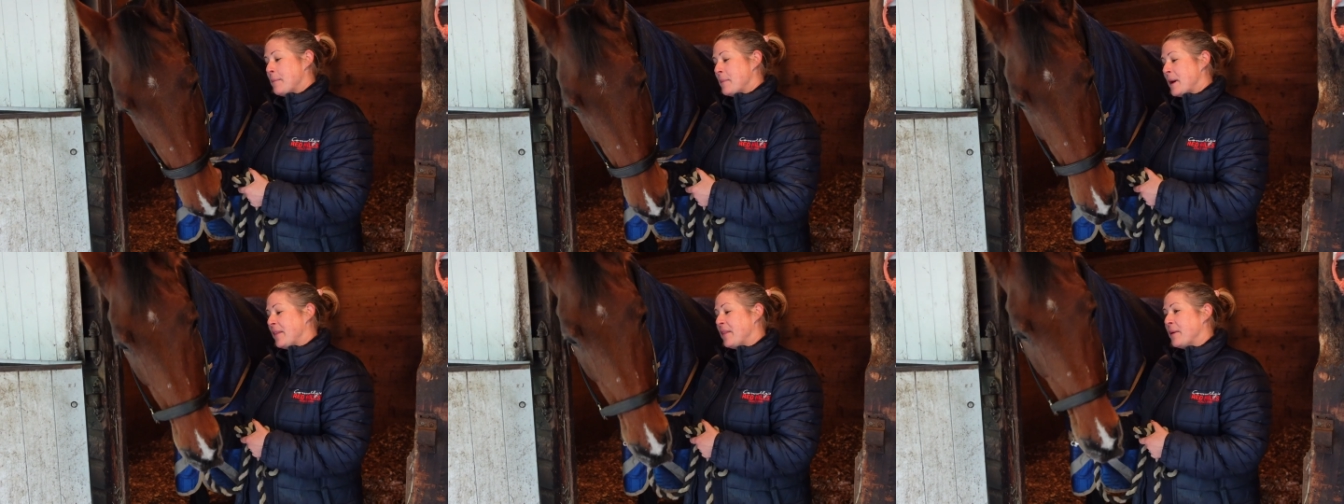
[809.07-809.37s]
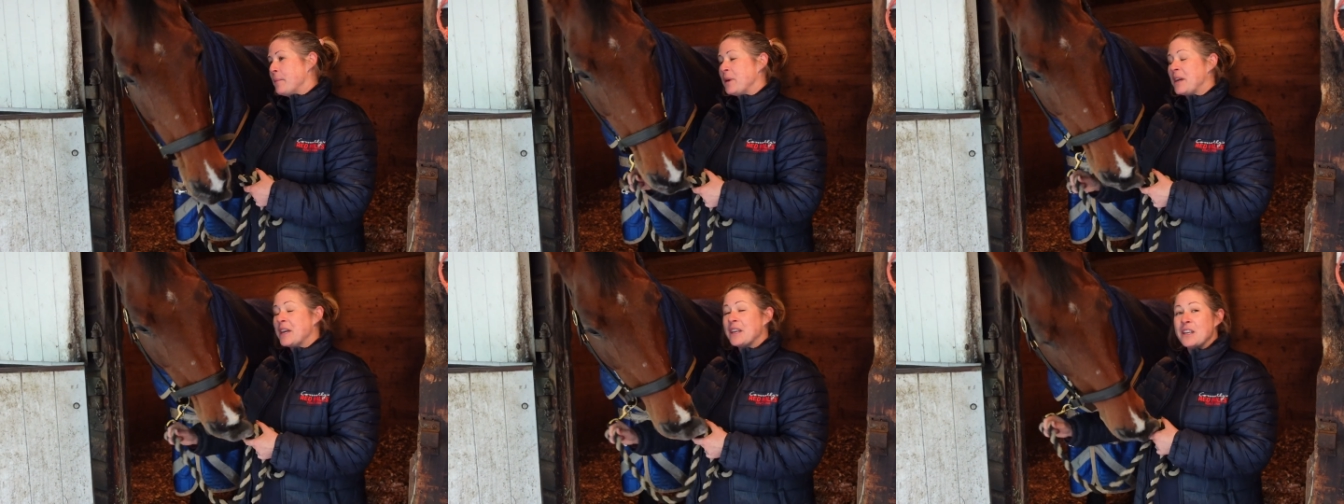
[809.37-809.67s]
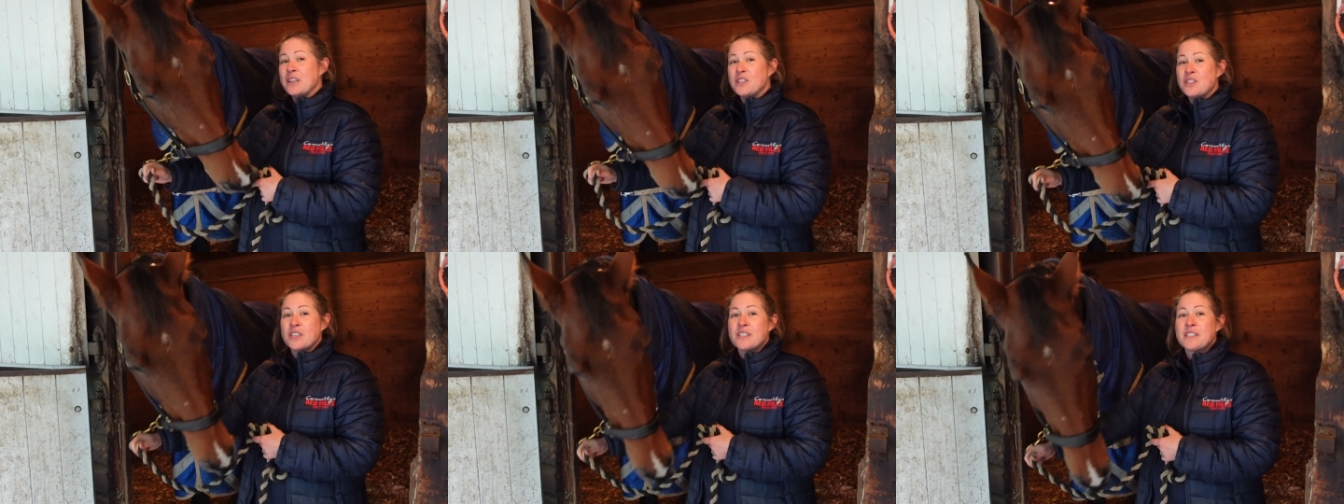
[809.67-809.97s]
and then we can
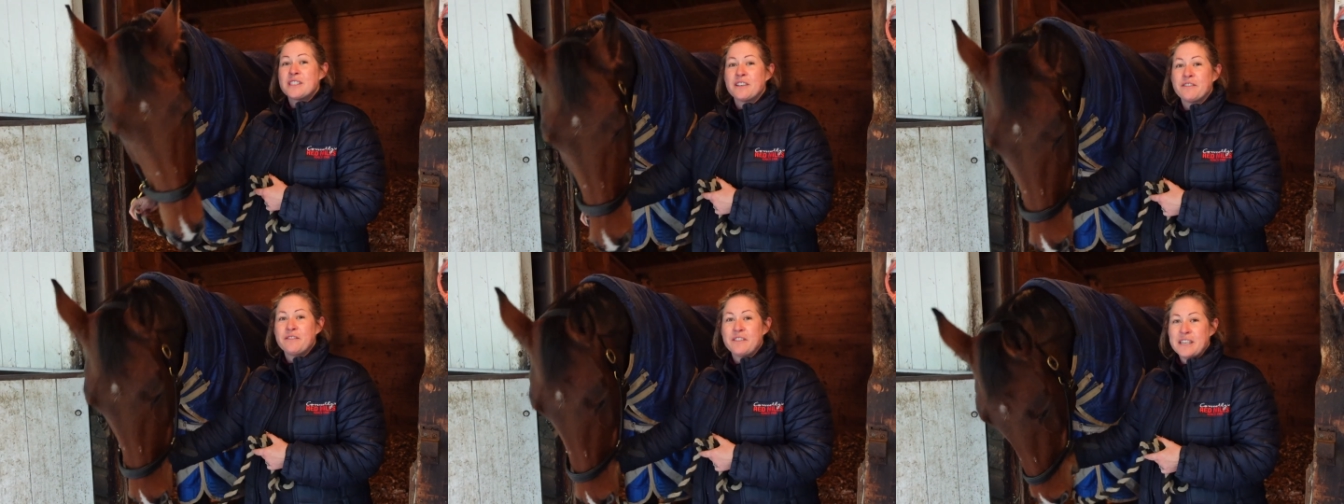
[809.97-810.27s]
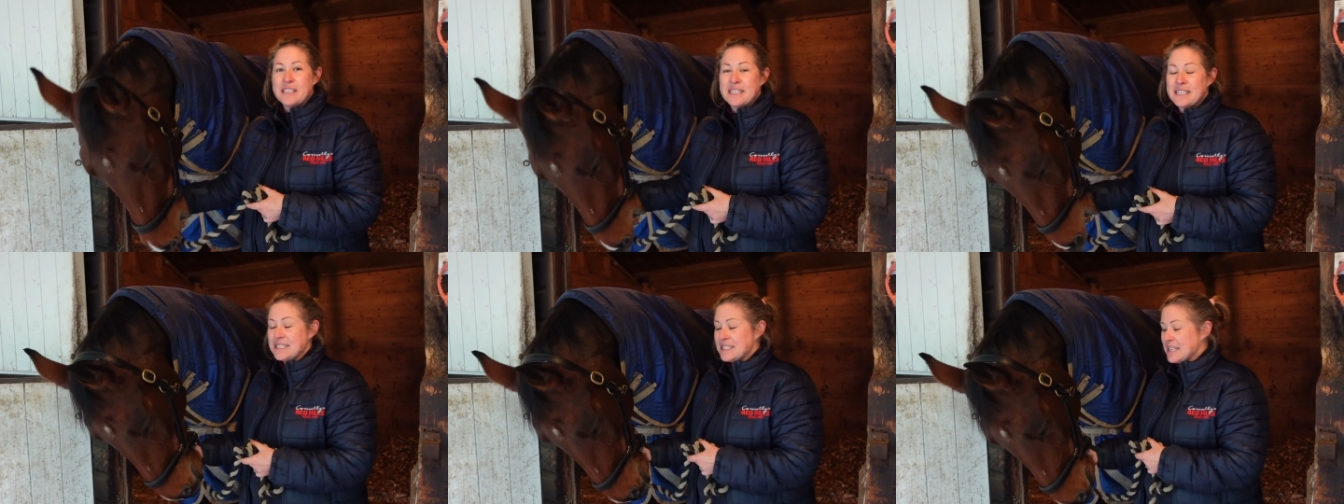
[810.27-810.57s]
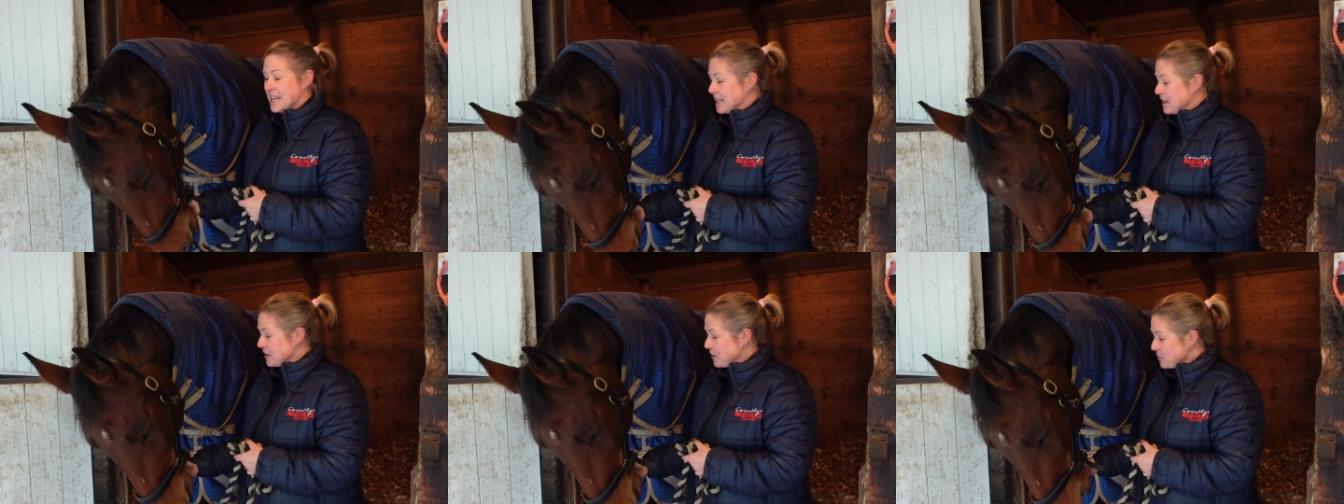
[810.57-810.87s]
adjust their feed
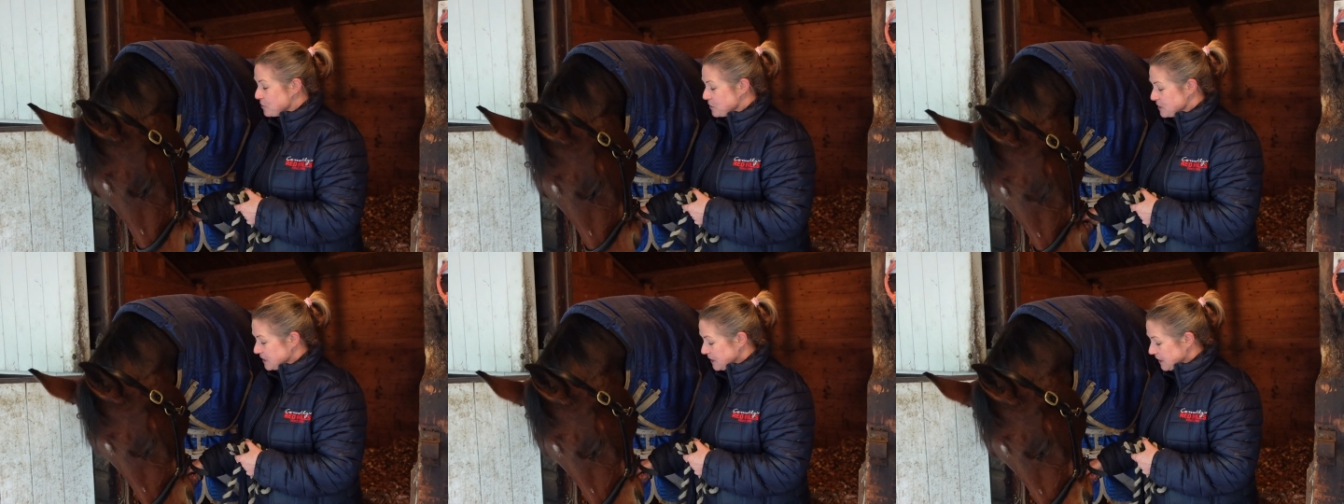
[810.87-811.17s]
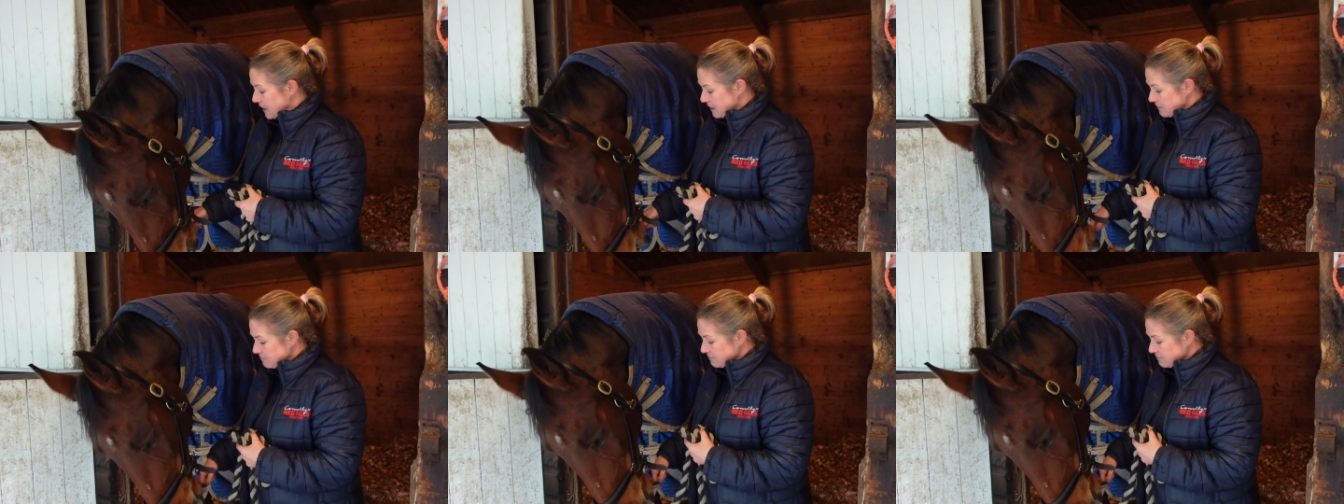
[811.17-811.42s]
intake accordingly.